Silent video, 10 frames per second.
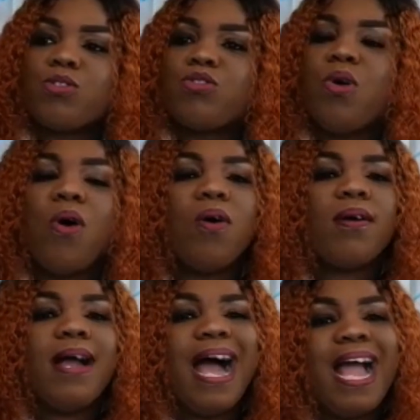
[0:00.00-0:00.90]

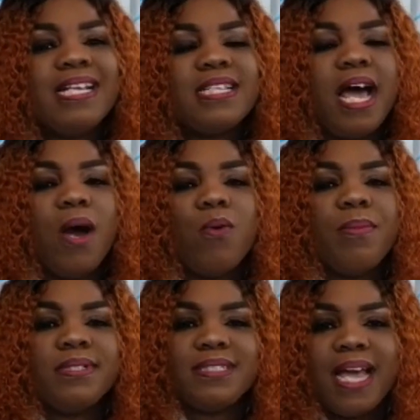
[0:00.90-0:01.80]
So guys, I will
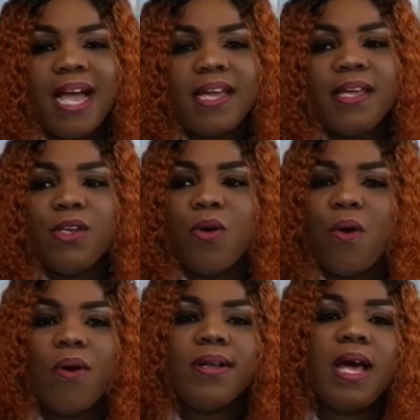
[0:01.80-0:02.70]
be tagging
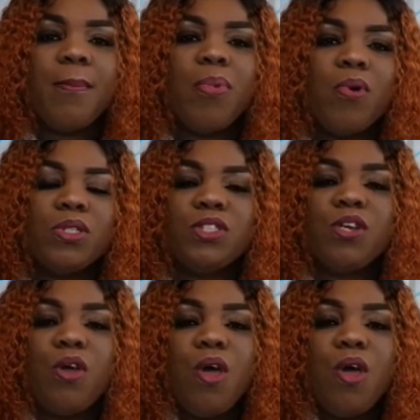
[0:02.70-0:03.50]
no other but